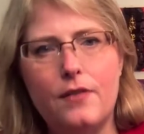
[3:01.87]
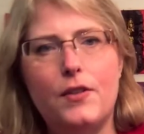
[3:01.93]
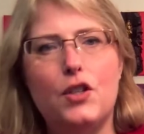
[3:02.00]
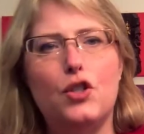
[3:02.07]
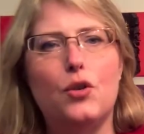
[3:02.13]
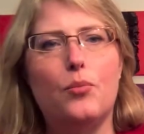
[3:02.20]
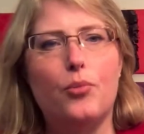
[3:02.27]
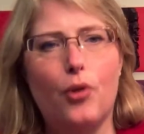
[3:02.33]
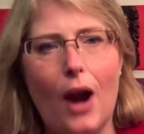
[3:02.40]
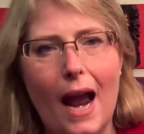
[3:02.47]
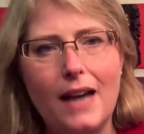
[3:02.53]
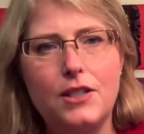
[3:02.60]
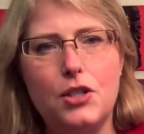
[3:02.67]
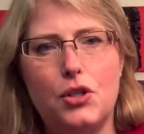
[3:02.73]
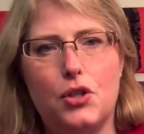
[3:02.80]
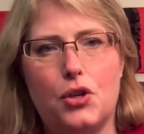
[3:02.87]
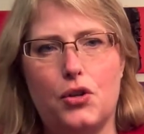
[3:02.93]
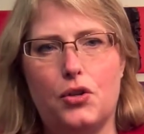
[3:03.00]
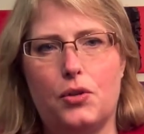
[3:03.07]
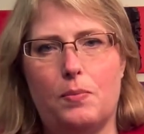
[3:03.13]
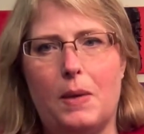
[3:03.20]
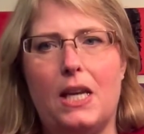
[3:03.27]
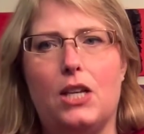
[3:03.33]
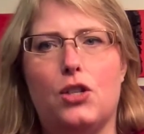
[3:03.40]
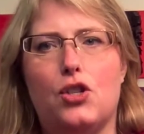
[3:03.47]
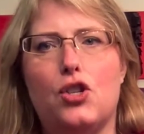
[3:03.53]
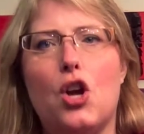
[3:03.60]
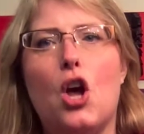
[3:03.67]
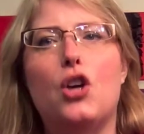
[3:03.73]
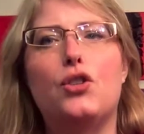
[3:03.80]
that you practice your
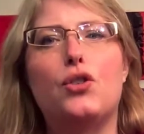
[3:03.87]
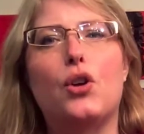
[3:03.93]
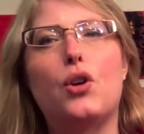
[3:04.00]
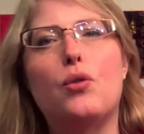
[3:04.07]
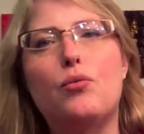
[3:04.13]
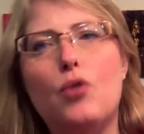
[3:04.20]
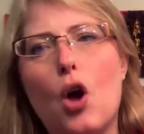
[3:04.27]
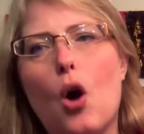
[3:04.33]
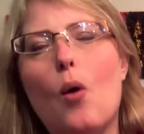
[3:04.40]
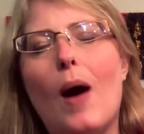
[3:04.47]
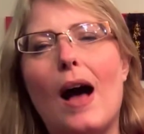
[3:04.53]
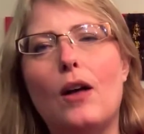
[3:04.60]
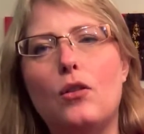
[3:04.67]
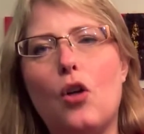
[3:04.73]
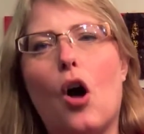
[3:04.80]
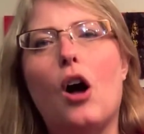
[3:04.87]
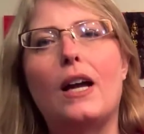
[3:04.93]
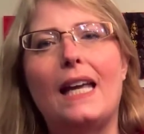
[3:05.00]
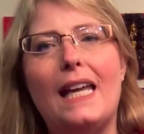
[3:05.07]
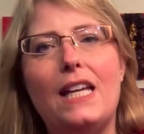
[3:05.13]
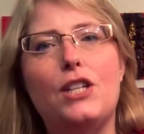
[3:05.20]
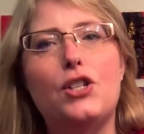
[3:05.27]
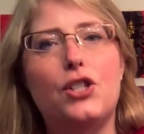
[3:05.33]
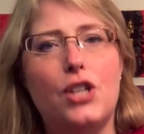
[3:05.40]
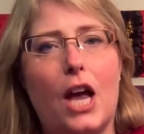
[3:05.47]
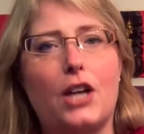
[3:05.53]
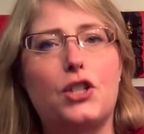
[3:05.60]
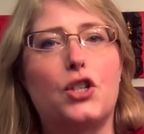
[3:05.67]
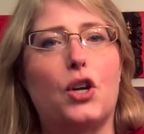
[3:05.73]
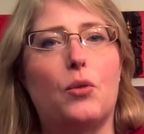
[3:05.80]
speech so you know how long each
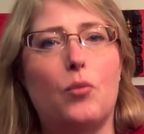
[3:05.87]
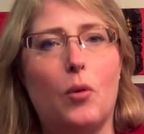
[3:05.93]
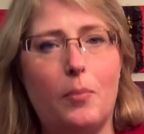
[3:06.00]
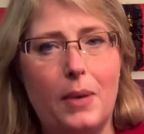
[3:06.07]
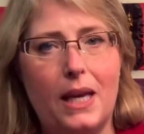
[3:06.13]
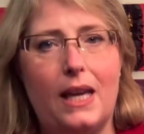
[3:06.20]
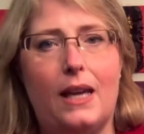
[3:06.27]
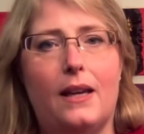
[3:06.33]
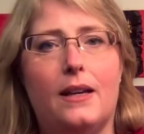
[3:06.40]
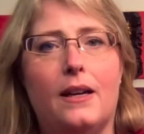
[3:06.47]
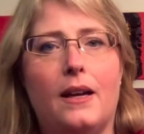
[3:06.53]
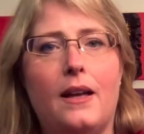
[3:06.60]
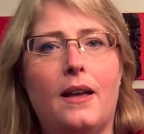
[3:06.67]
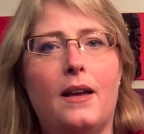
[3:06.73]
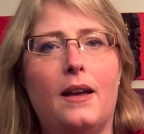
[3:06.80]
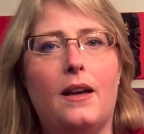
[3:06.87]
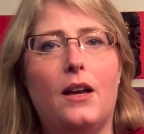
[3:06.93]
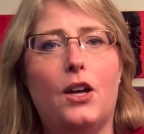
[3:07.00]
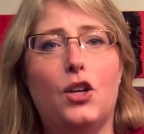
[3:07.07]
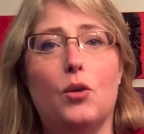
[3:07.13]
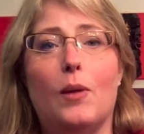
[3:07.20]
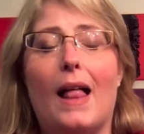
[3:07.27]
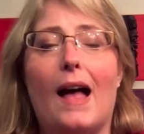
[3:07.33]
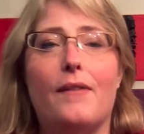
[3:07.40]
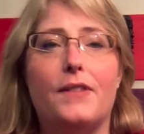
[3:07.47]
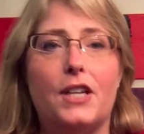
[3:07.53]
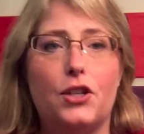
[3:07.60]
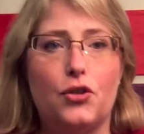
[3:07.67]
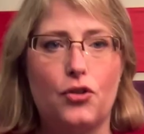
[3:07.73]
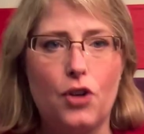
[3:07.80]
section will be. You will have an
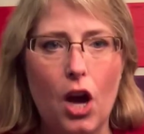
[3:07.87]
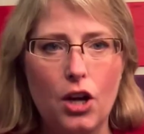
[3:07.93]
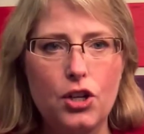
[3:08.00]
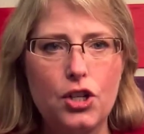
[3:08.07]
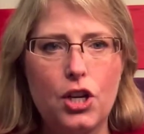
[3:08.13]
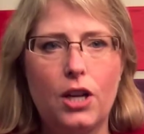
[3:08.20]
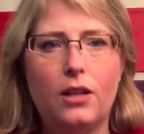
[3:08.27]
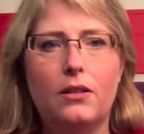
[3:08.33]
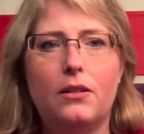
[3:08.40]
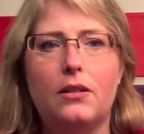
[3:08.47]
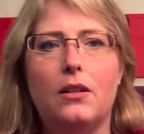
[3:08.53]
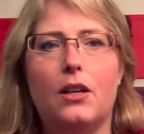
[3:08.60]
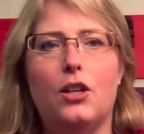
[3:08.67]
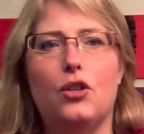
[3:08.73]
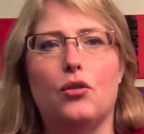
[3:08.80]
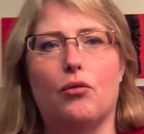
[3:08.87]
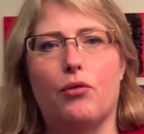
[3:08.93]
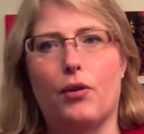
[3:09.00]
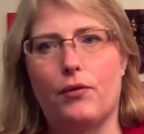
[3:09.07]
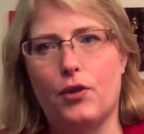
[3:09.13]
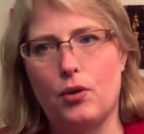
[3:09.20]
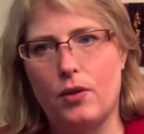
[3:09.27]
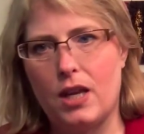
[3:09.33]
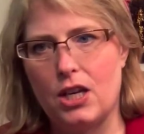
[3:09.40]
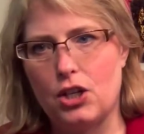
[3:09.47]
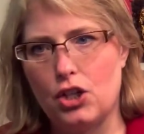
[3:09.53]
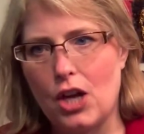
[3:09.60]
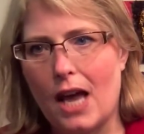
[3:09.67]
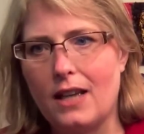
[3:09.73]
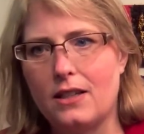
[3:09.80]
introduction, you'll review the
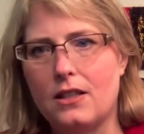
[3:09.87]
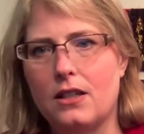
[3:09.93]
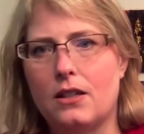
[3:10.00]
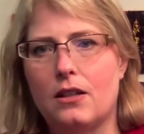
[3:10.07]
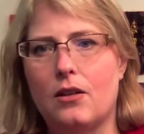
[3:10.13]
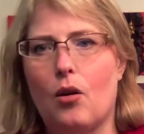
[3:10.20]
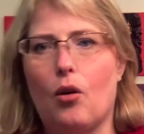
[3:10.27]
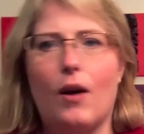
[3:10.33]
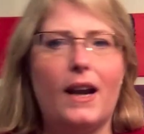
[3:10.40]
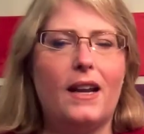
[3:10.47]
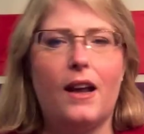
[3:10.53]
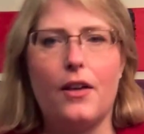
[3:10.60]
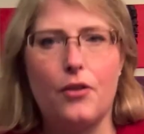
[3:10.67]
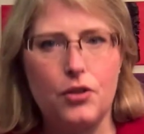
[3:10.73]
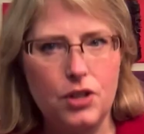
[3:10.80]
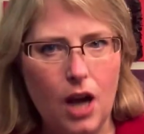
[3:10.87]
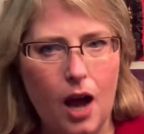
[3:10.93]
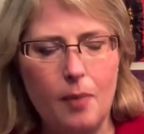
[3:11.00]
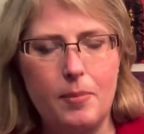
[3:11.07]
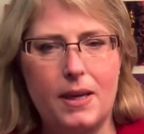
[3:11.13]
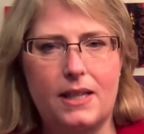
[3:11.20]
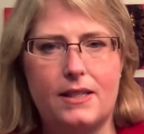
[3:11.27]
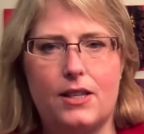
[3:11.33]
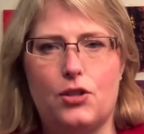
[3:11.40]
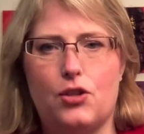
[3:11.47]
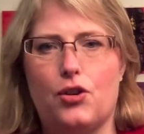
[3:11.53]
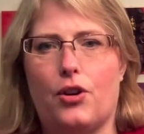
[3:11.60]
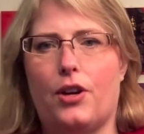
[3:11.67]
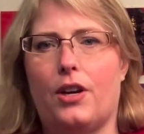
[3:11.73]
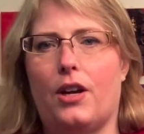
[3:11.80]
agenda or any other topics that
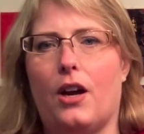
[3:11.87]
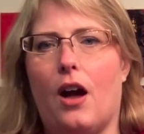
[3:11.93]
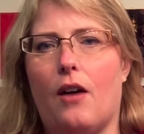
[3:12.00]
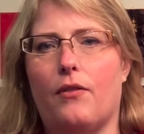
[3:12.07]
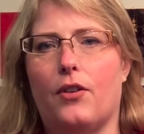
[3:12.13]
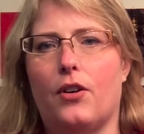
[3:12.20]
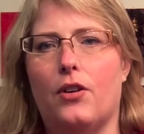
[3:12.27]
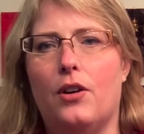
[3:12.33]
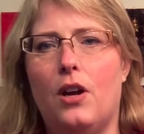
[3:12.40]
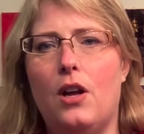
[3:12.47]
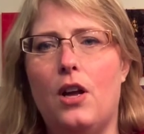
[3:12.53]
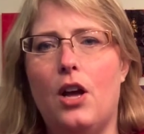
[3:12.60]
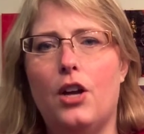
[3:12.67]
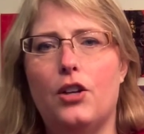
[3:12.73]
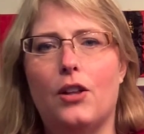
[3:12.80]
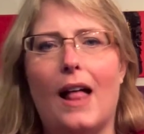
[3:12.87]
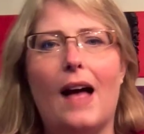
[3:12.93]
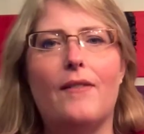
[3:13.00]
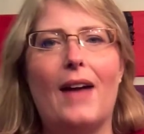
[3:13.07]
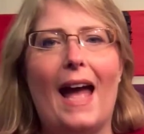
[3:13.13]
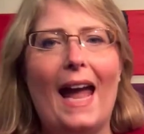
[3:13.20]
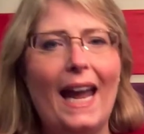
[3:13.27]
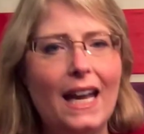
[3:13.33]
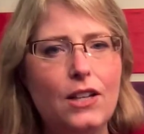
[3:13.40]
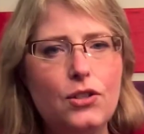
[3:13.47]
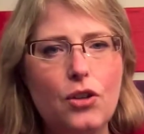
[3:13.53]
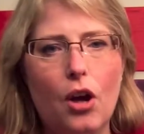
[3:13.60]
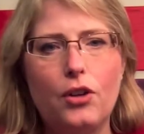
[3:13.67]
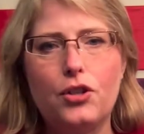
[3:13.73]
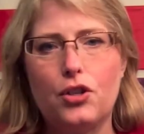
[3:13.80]
you're going to cover. You'll have a
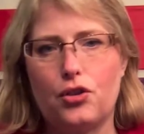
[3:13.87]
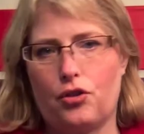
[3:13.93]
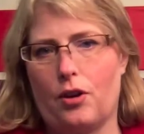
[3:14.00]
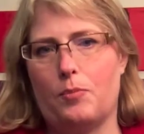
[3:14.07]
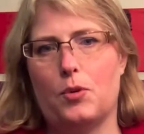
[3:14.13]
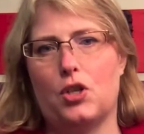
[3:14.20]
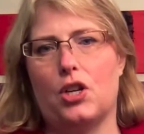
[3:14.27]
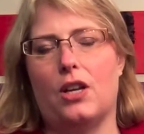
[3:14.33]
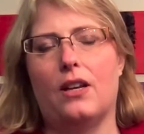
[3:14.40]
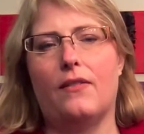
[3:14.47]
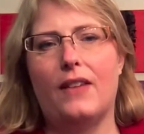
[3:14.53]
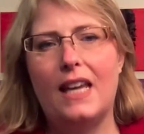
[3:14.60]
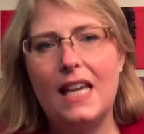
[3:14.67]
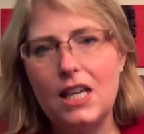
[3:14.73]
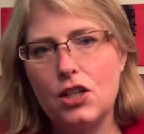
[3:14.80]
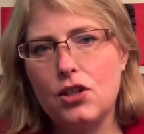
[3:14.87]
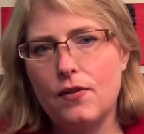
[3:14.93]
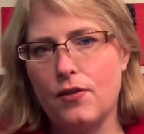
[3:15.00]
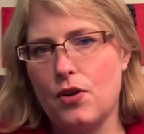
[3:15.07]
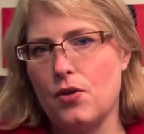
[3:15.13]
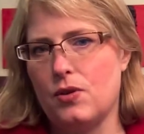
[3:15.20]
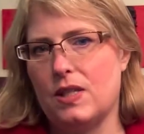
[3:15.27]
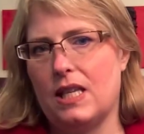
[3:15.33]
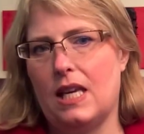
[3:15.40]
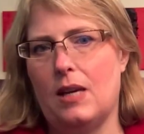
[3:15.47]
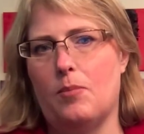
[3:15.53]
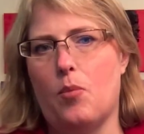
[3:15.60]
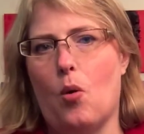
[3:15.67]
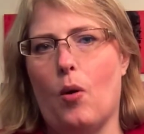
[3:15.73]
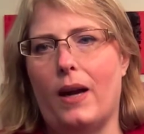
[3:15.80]
hands-on description of each of those key
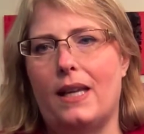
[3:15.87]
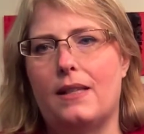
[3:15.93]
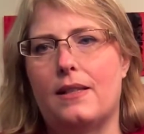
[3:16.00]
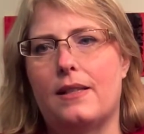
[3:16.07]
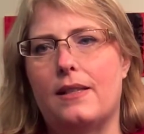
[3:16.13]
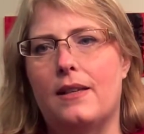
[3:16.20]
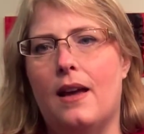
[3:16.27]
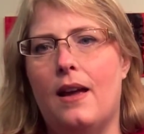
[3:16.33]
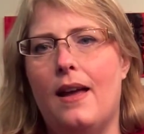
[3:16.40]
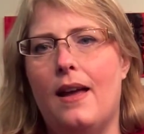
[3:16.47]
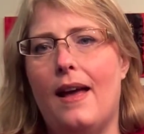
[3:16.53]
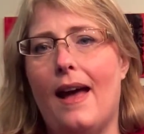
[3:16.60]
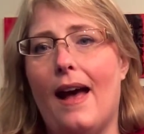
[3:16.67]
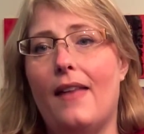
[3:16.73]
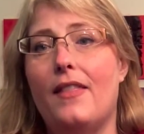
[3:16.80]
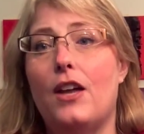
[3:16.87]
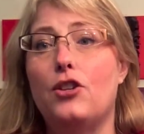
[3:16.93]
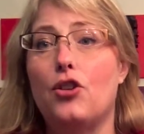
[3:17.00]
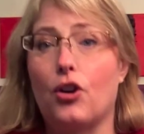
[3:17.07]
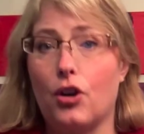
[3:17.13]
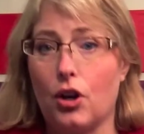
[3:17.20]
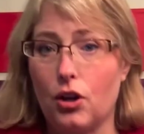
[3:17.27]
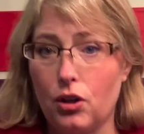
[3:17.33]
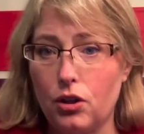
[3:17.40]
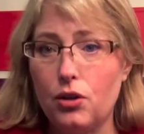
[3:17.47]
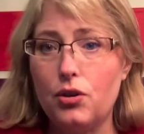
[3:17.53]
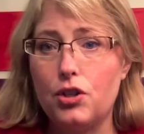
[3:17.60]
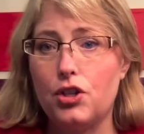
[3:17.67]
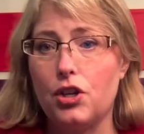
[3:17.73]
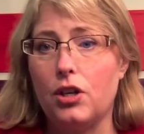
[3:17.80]
points. And then your
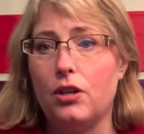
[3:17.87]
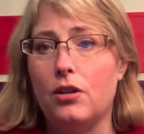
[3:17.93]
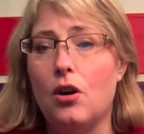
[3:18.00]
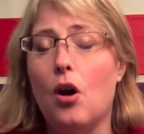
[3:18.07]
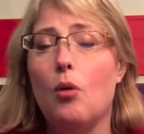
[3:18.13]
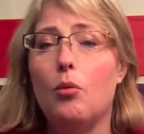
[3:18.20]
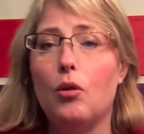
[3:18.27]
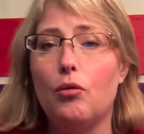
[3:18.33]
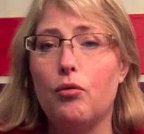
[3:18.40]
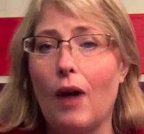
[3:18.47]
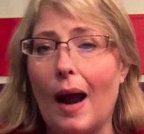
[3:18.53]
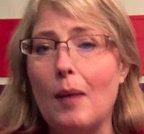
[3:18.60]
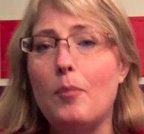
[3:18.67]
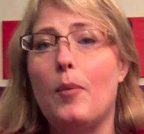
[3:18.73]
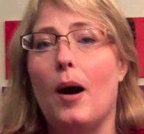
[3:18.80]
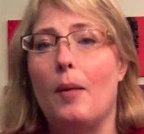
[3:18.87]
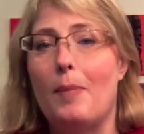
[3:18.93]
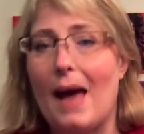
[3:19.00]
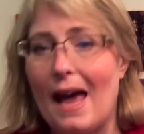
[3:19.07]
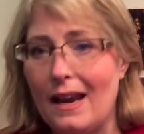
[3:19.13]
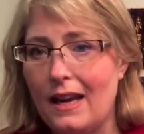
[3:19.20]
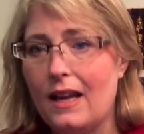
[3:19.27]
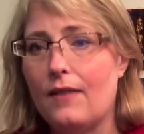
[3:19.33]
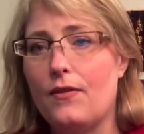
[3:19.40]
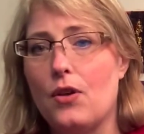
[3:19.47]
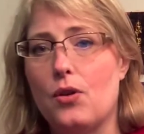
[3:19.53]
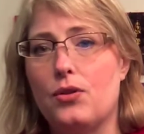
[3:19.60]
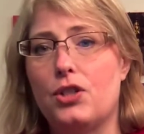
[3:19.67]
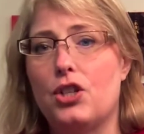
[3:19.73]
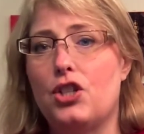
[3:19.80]
conclusion will wrap up any of
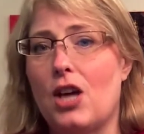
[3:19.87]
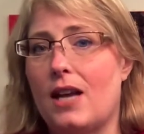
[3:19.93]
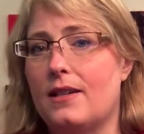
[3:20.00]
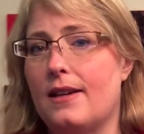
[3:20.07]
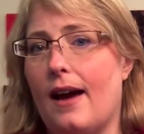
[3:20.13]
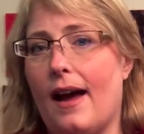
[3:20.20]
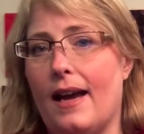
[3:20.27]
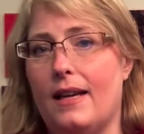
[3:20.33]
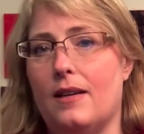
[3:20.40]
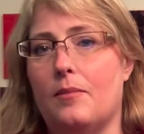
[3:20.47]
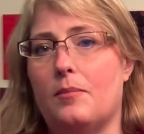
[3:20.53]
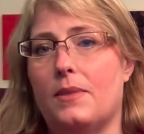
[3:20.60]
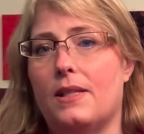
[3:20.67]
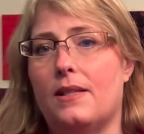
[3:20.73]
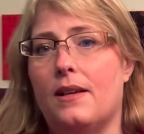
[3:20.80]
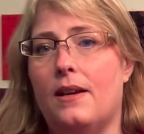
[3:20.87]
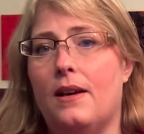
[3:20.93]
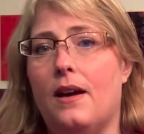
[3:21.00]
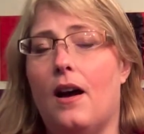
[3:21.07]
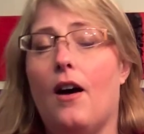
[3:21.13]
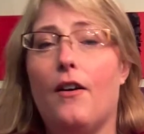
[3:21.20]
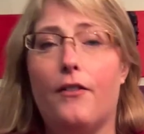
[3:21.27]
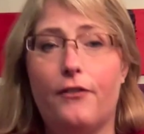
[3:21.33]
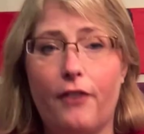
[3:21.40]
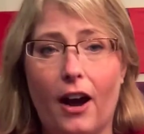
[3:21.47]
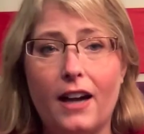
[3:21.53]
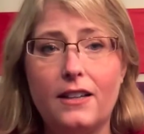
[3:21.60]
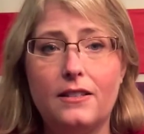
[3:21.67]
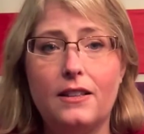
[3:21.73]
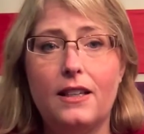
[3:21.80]
those agenda items.
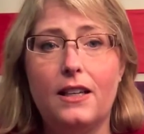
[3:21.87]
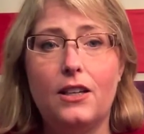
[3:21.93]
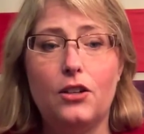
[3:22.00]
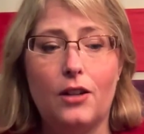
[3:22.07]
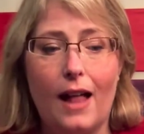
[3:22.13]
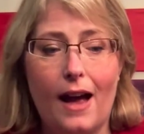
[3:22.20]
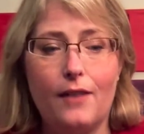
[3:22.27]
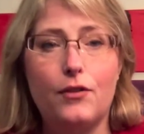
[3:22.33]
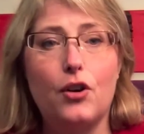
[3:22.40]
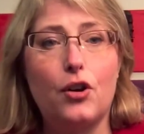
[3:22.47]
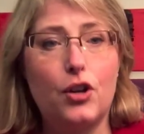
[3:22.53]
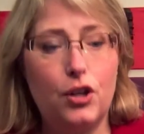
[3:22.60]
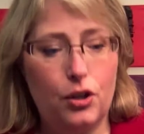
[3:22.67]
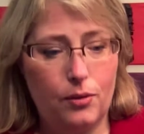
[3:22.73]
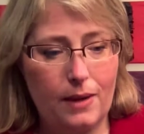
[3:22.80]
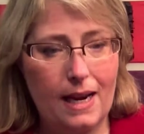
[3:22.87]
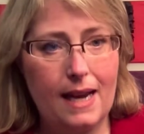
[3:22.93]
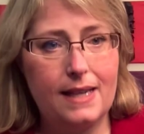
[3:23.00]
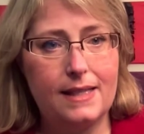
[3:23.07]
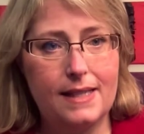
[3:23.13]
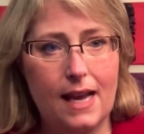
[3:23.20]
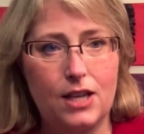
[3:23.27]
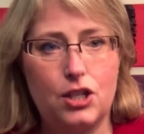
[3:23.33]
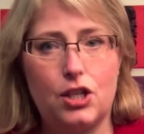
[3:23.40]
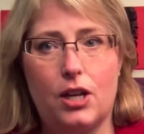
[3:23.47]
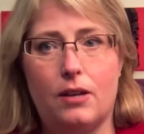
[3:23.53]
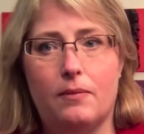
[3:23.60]
Finally, you'll have your Q&A session.